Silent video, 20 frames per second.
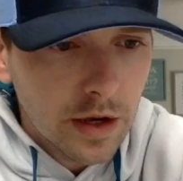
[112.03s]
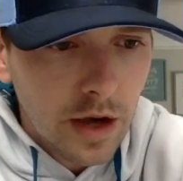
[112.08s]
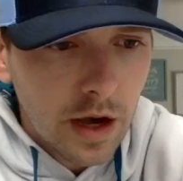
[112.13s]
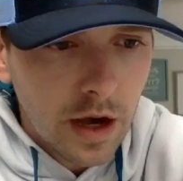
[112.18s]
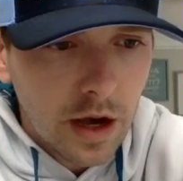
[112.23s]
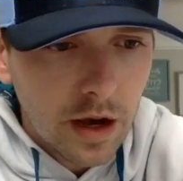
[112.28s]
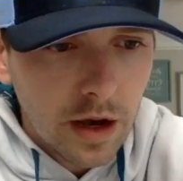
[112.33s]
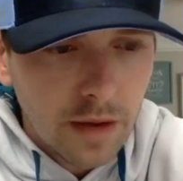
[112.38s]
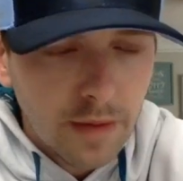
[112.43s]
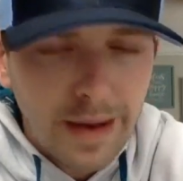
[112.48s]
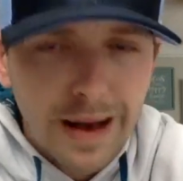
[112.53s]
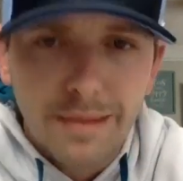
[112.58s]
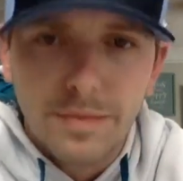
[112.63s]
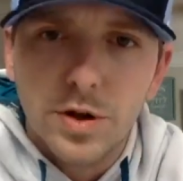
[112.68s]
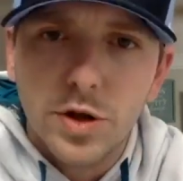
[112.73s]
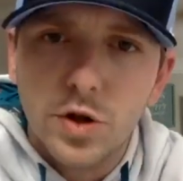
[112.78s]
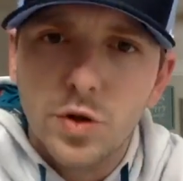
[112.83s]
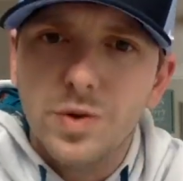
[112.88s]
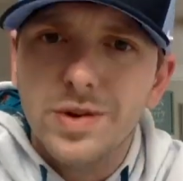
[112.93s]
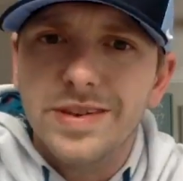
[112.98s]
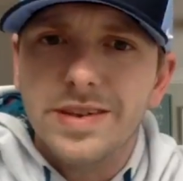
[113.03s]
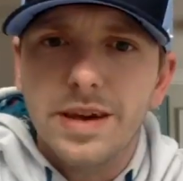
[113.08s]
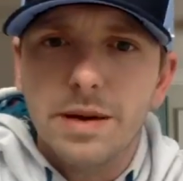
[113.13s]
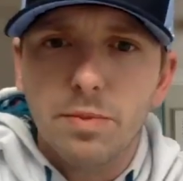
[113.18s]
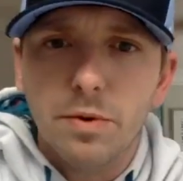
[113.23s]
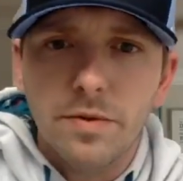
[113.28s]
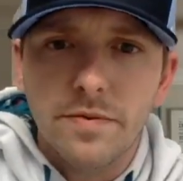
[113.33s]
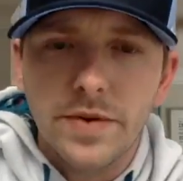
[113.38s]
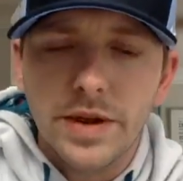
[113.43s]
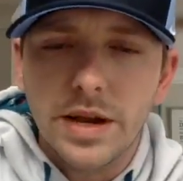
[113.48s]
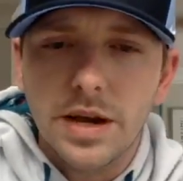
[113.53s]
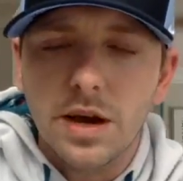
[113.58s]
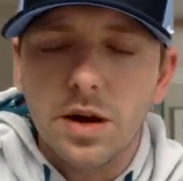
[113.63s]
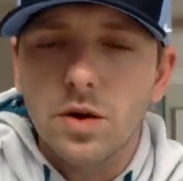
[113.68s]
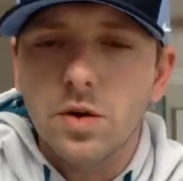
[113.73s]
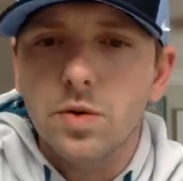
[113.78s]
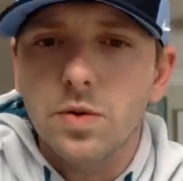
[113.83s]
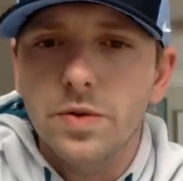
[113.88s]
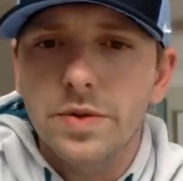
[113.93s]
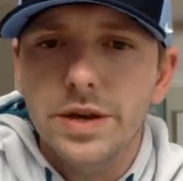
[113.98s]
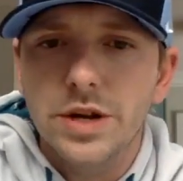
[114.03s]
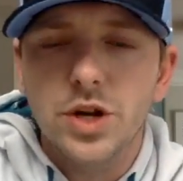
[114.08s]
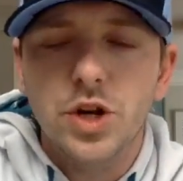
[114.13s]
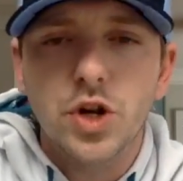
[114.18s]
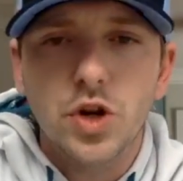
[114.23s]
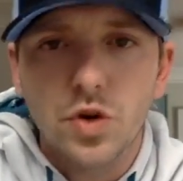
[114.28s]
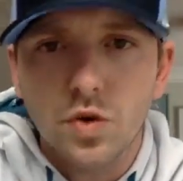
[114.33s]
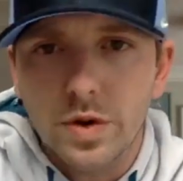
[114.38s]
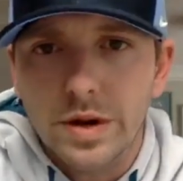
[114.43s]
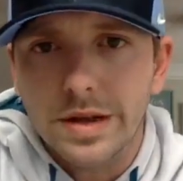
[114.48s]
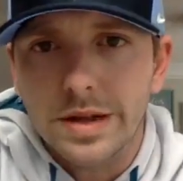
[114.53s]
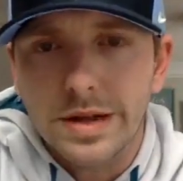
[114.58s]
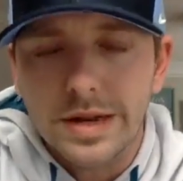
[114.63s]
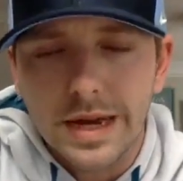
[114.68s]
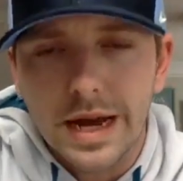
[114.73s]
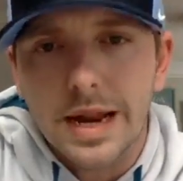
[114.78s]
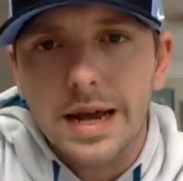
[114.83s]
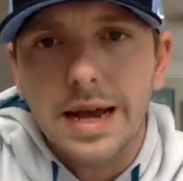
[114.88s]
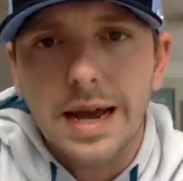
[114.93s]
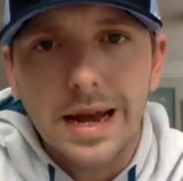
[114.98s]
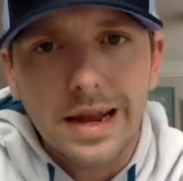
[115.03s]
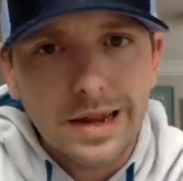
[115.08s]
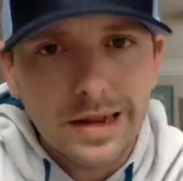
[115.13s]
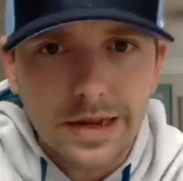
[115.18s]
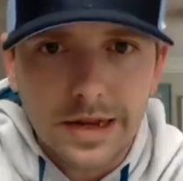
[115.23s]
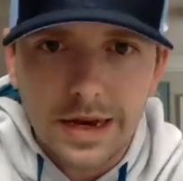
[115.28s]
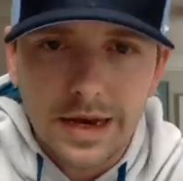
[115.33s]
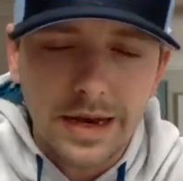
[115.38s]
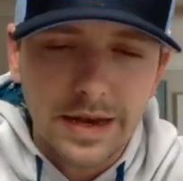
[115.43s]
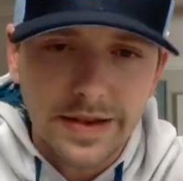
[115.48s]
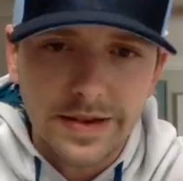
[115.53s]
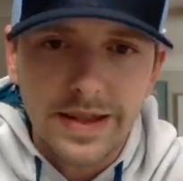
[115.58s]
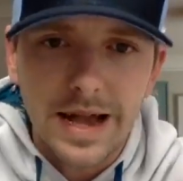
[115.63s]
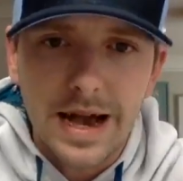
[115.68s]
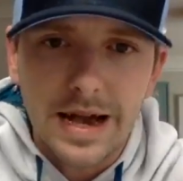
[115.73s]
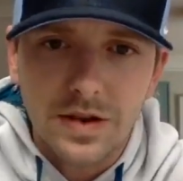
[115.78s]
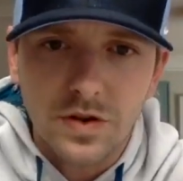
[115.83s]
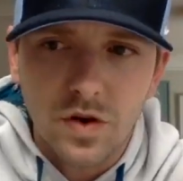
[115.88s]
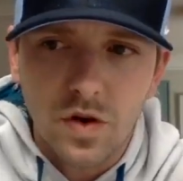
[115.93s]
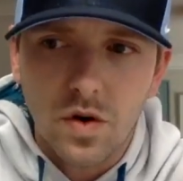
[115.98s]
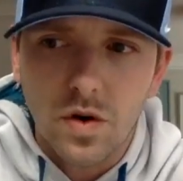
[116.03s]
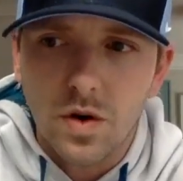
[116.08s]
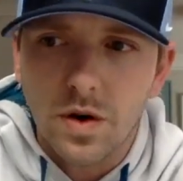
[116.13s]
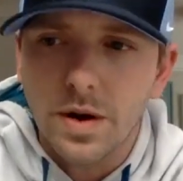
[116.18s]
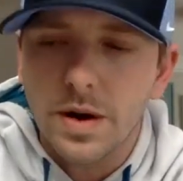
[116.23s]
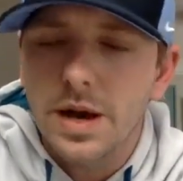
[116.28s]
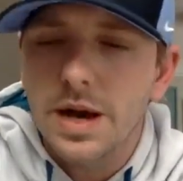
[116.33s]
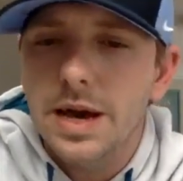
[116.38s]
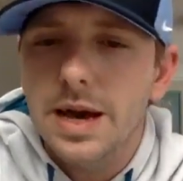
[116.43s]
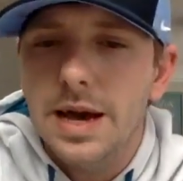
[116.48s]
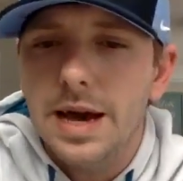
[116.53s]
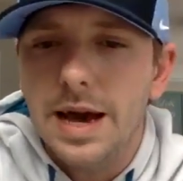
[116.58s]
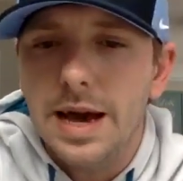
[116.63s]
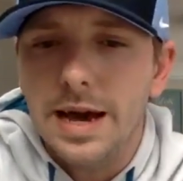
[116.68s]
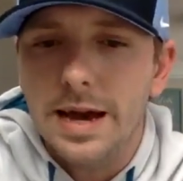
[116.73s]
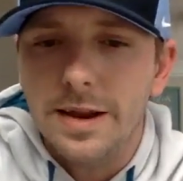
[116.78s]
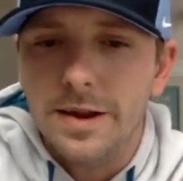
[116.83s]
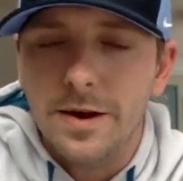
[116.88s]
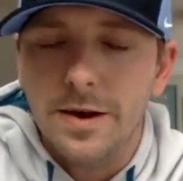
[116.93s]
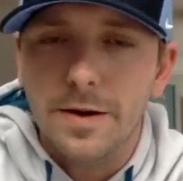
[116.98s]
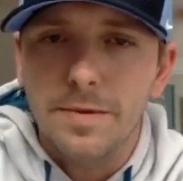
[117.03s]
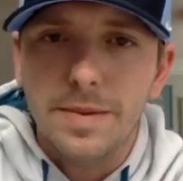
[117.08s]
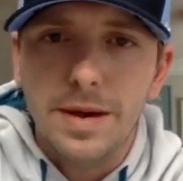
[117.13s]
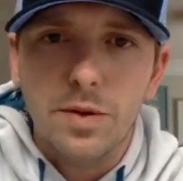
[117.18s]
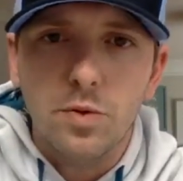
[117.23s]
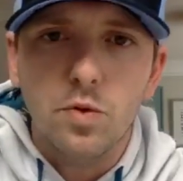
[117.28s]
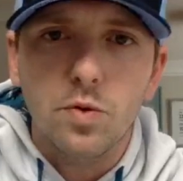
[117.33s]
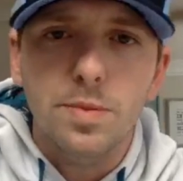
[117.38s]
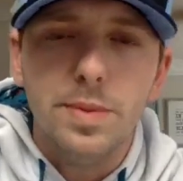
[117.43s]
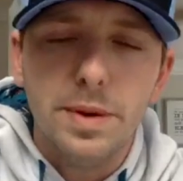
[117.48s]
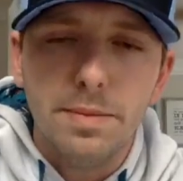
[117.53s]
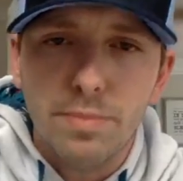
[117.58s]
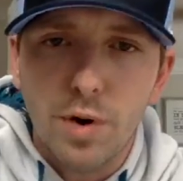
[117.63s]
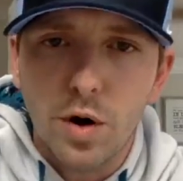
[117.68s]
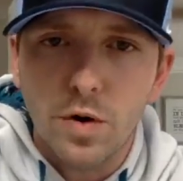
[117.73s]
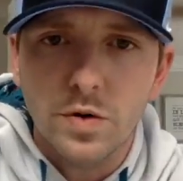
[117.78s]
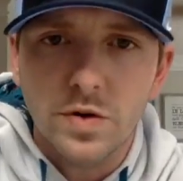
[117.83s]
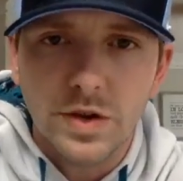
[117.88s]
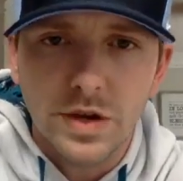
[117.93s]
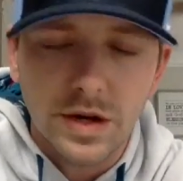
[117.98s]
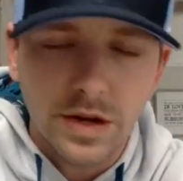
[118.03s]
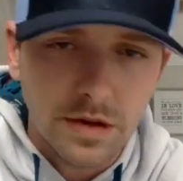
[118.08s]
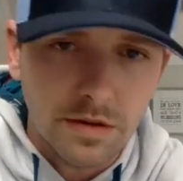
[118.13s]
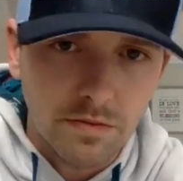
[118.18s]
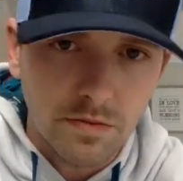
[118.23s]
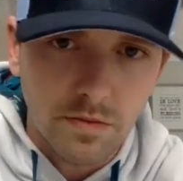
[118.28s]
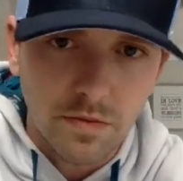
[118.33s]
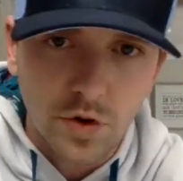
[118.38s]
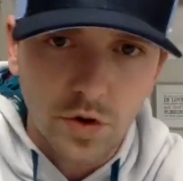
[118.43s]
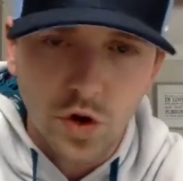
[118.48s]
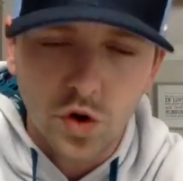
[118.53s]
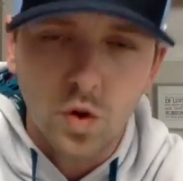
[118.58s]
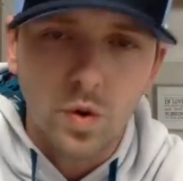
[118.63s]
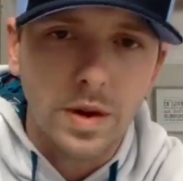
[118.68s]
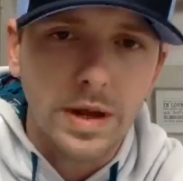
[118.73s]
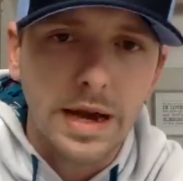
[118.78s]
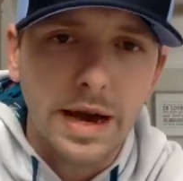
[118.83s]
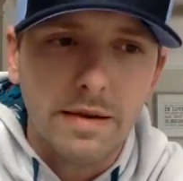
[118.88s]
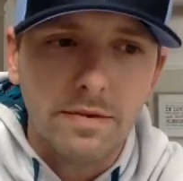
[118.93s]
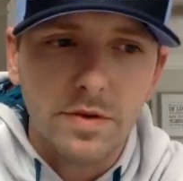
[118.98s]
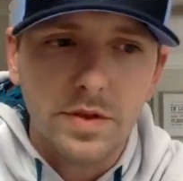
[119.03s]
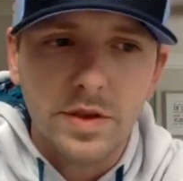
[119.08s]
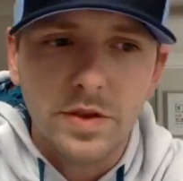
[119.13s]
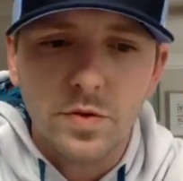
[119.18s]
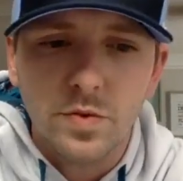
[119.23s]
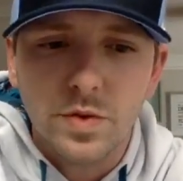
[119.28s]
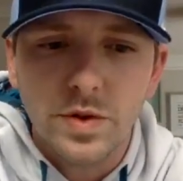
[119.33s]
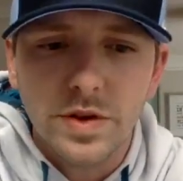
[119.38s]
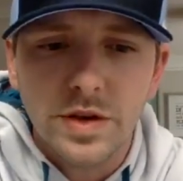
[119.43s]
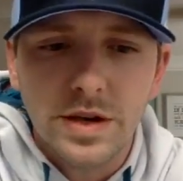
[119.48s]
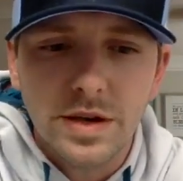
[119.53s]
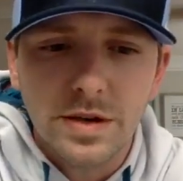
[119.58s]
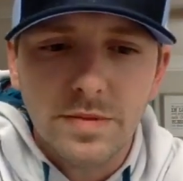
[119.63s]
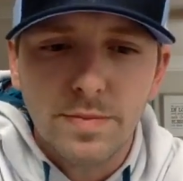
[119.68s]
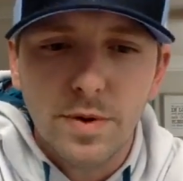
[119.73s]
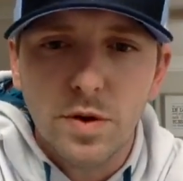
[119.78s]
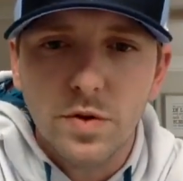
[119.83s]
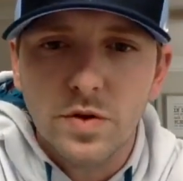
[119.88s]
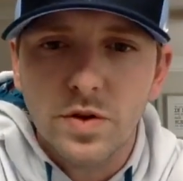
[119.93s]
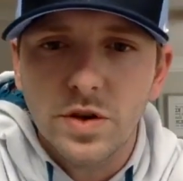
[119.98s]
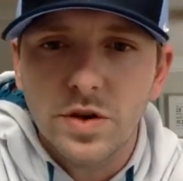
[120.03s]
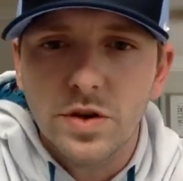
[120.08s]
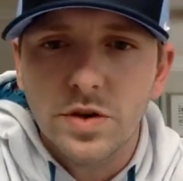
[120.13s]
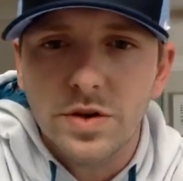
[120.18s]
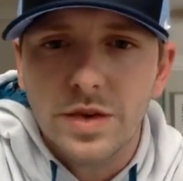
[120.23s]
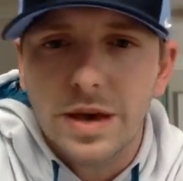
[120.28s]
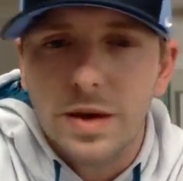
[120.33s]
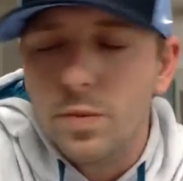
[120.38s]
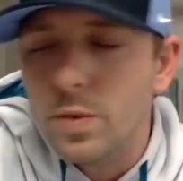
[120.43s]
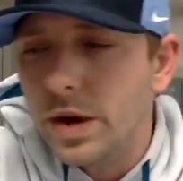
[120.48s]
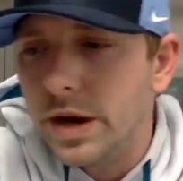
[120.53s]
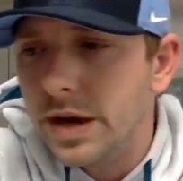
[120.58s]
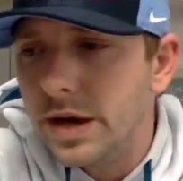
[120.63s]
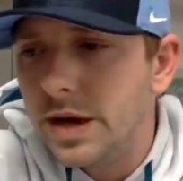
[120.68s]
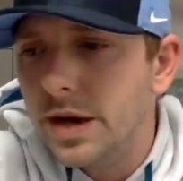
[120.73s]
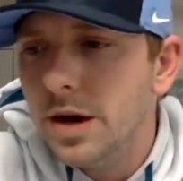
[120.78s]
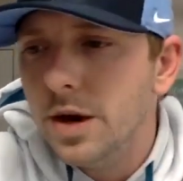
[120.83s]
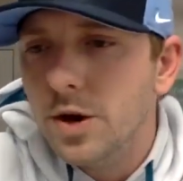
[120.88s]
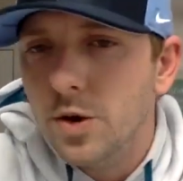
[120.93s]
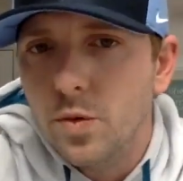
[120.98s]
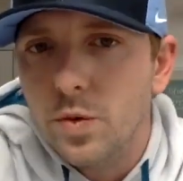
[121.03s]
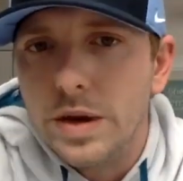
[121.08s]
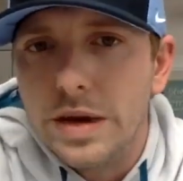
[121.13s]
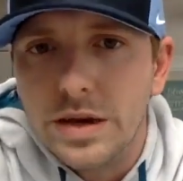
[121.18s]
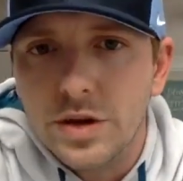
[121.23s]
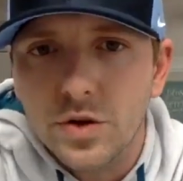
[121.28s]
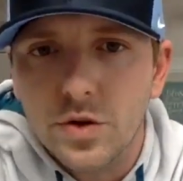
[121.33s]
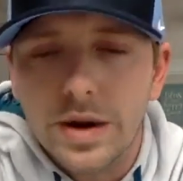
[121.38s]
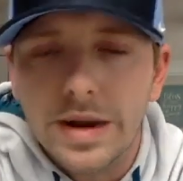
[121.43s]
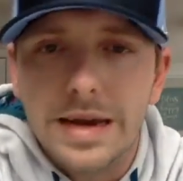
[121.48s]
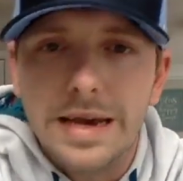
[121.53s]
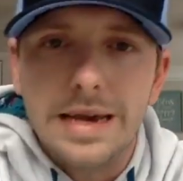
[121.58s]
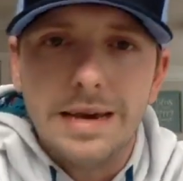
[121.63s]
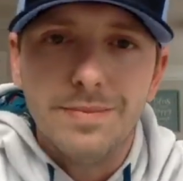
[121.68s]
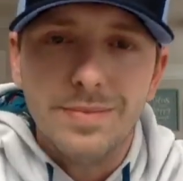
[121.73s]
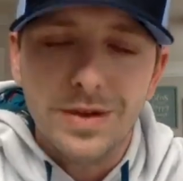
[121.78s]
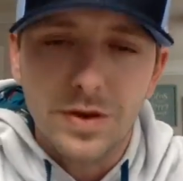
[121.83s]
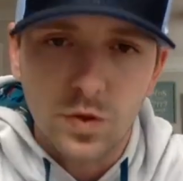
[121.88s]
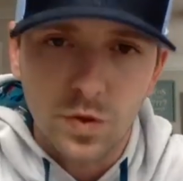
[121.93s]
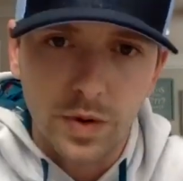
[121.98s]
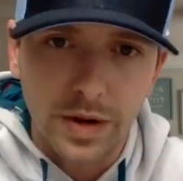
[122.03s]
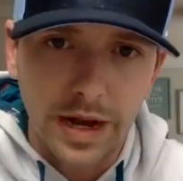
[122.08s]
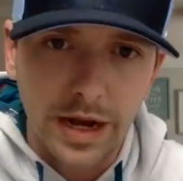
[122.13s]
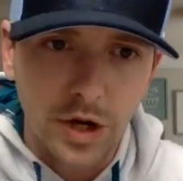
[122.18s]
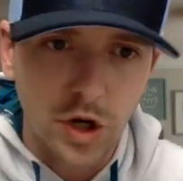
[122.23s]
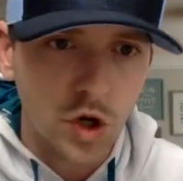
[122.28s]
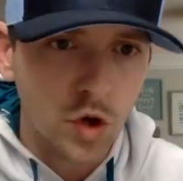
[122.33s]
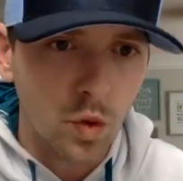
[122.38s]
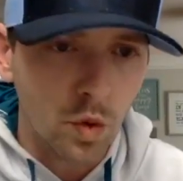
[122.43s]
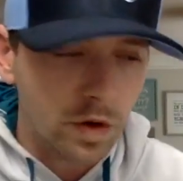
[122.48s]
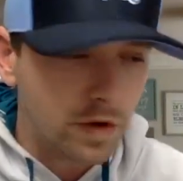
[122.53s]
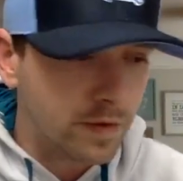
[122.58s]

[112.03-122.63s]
Um, I'm going to do a separate video that's strictly dedicated to his NASCAR and um, it will be posted shortly after this one gets posted so that way we can try to keep this one as short